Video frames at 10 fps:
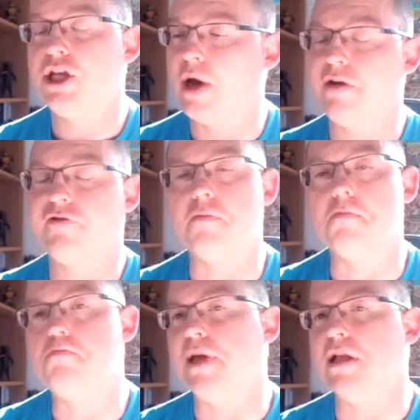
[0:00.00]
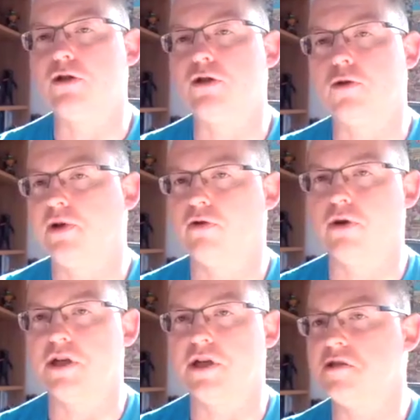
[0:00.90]
You have to build up your
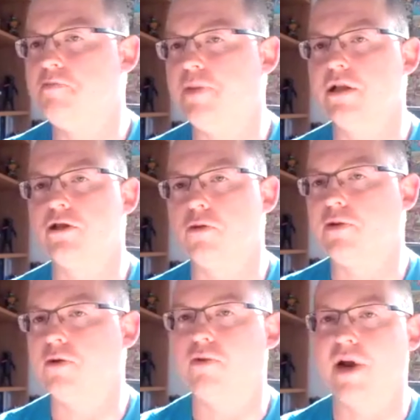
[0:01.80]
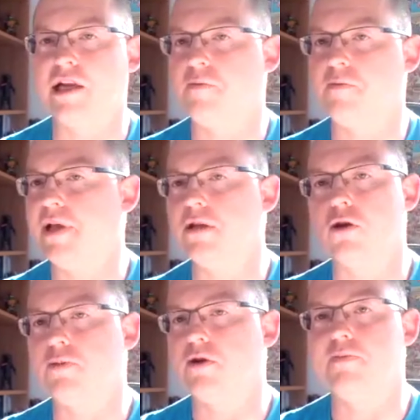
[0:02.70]
audience, build up your brand,
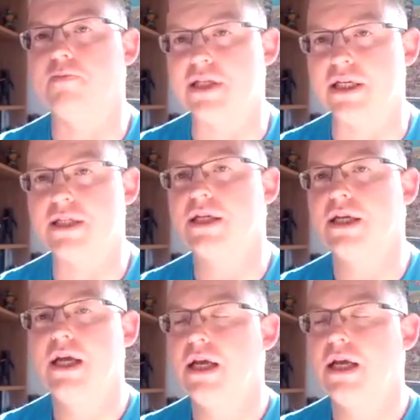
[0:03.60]
build up your business,